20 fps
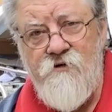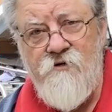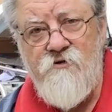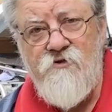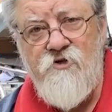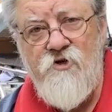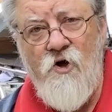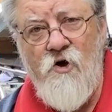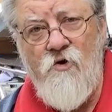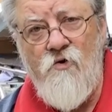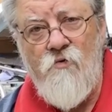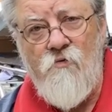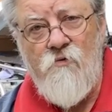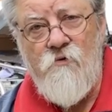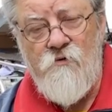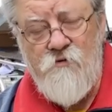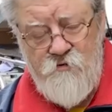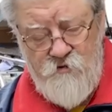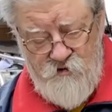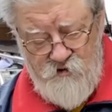So
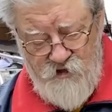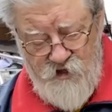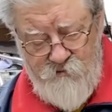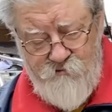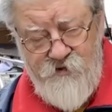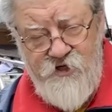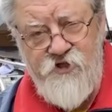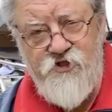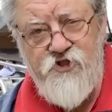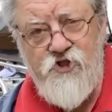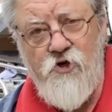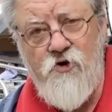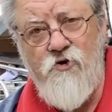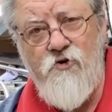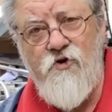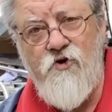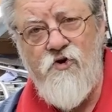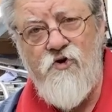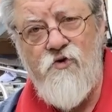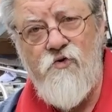let me show
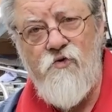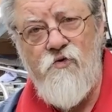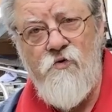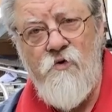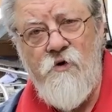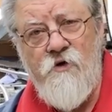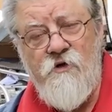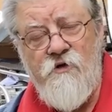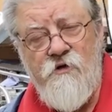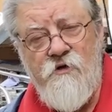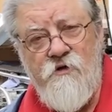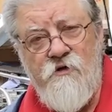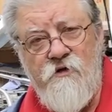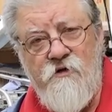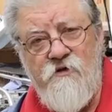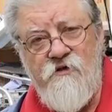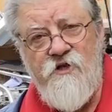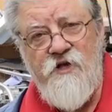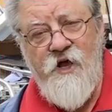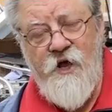you
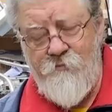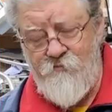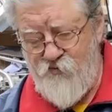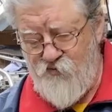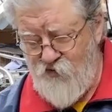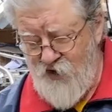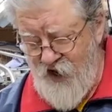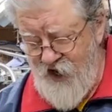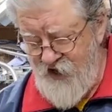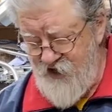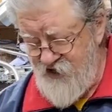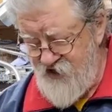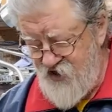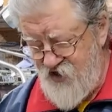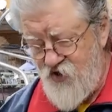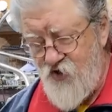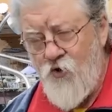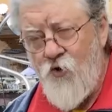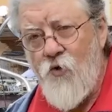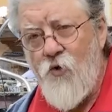the
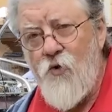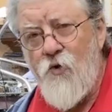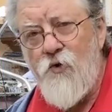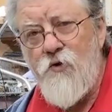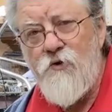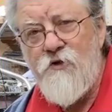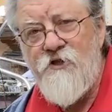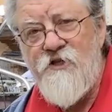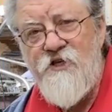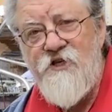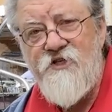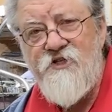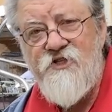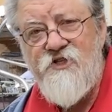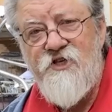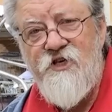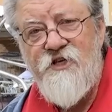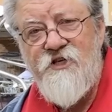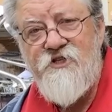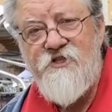apparatus to hold these
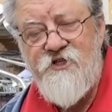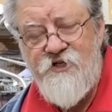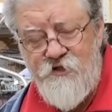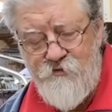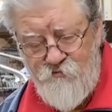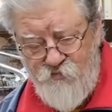things in